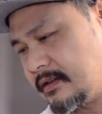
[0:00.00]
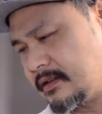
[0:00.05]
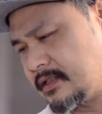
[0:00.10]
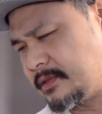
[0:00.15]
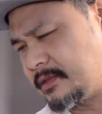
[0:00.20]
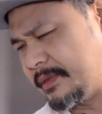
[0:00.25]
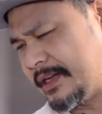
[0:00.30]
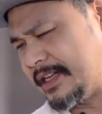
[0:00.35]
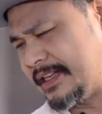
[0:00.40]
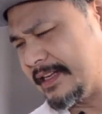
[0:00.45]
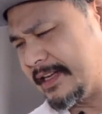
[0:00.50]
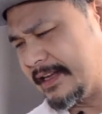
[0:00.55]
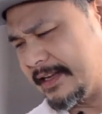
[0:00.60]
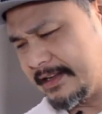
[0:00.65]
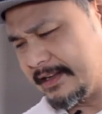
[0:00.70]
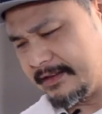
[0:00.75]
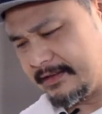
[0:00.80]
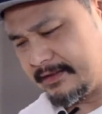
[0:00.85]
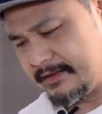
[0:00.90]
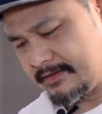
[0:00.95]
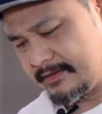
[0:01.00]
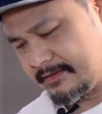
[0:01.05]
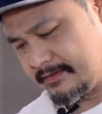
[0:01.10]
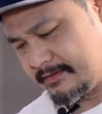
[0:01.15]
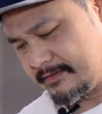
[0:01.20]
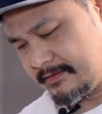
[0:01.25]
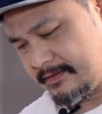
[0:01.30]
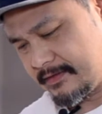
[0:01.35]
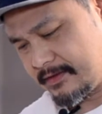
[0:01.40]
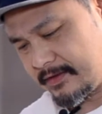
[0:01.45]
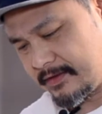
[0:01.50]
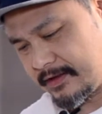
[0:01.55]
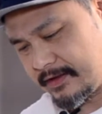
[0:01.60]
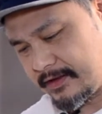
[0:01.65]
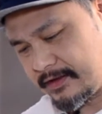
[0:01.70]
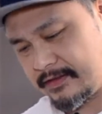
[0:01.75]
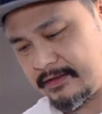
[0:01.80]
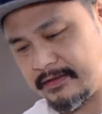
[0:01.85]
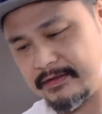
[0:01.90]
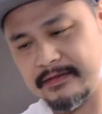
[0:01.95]
Speed King.
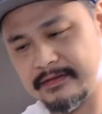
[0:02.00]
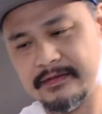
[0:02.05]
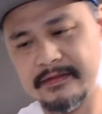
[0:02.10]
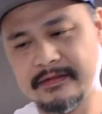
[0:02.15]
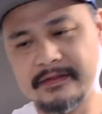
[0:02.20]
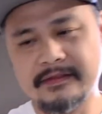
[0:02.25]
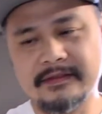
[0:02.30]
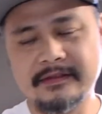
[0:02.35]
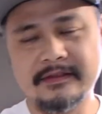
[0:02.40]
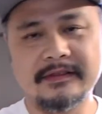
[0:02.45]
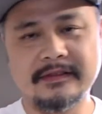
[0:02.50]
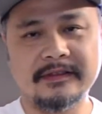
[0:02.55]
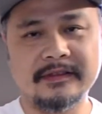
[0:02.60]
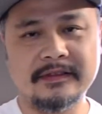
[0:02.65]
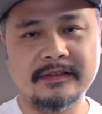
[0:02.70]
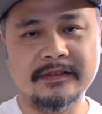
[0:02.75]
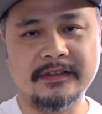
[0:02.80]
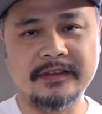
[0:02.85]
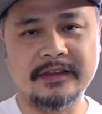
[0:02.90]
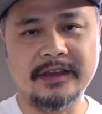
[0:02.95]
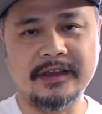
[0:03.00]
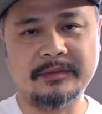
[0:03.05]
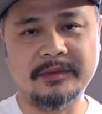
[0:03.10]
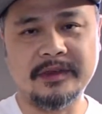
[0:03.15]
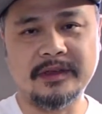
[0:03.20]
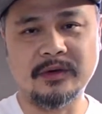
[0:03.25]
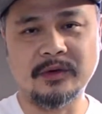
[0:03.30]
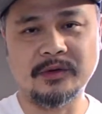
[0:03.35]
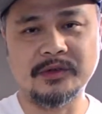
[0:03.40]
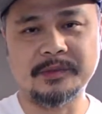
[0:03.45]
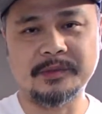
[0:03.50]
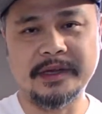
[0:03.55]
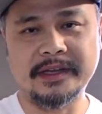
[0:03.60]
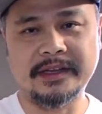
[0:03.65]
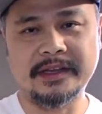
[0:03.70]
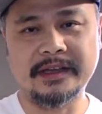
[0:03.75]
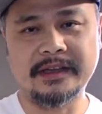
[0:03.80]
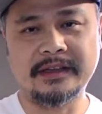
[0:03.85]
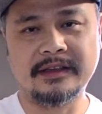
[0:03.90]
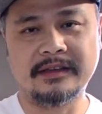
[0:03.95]
Okay, again he called Speed
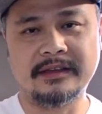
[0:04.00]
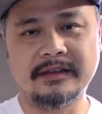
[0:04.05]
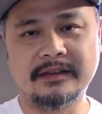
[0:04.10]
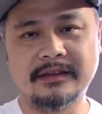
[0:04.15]
King.